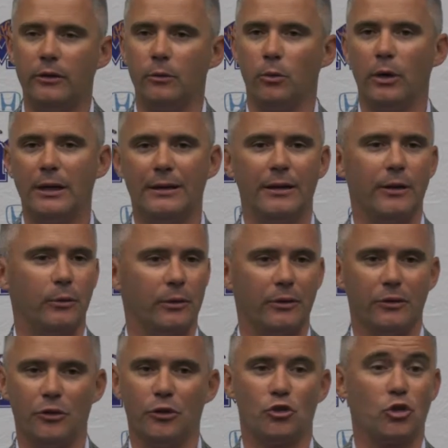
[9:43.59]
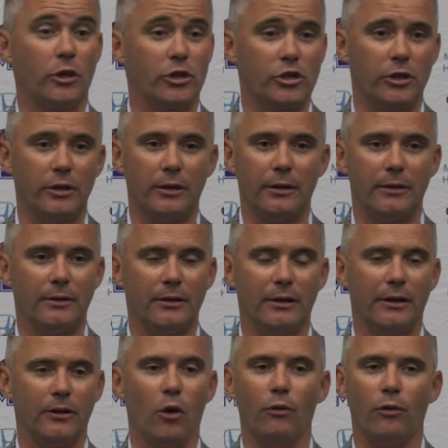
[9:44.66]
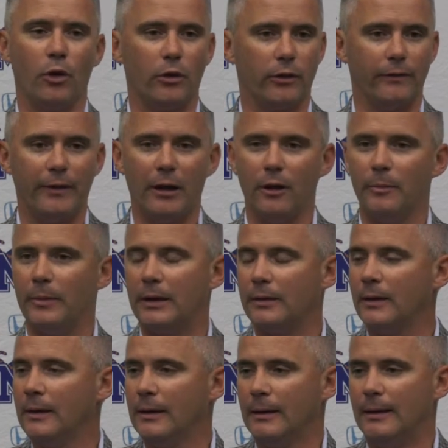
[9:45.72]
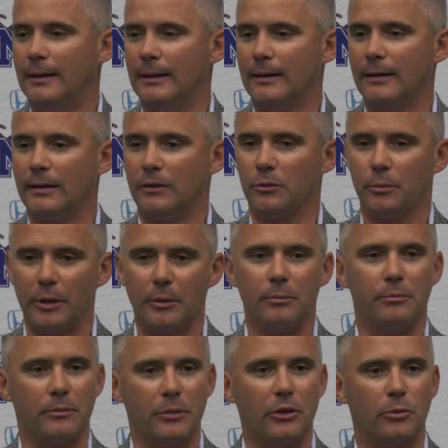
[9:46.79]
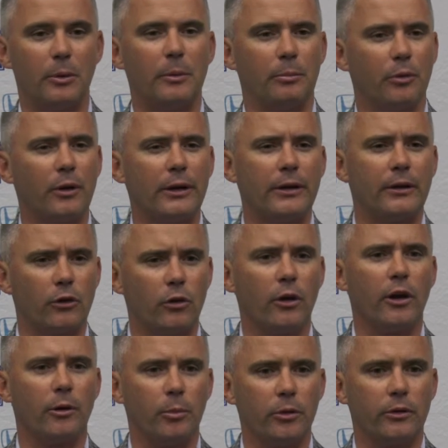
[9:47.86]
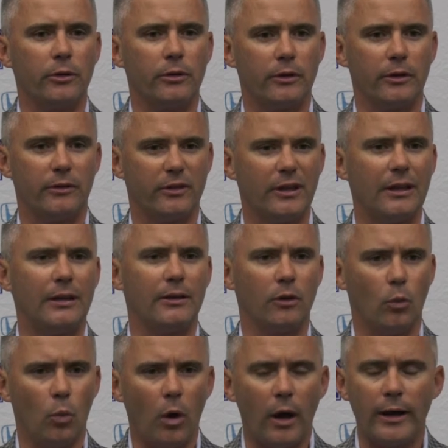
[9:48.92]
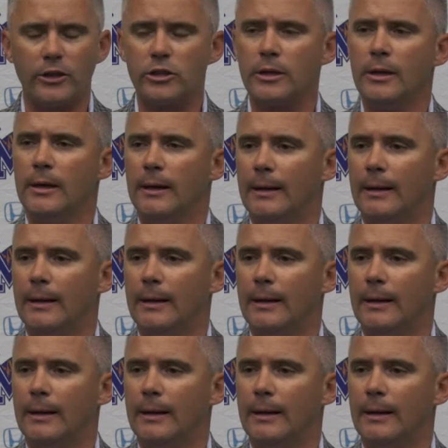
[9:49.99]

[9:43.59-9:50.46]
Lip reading: What he did with his nutrition and overall development has been pretty incredible to see and to watch.